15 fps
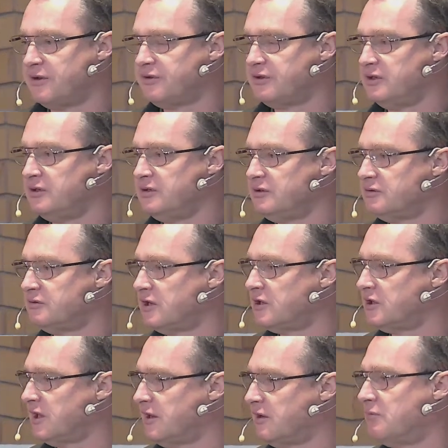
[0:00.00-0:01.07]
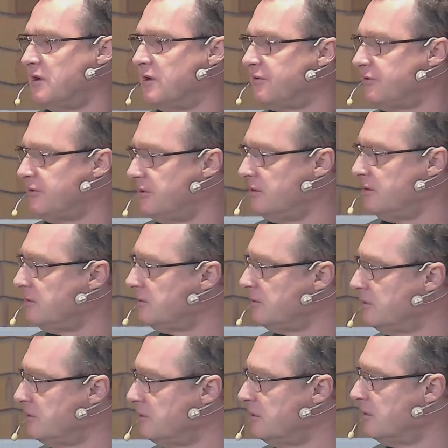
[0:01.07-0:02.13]
just one thing, you're only allowed one
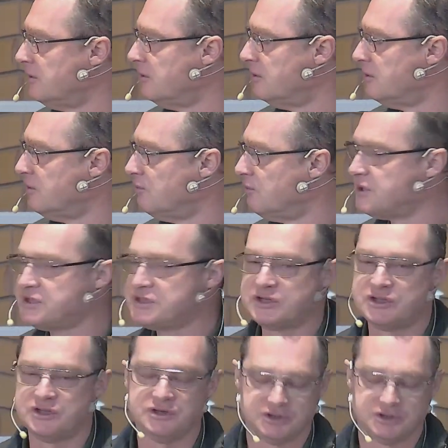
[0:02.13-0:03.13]
thing. What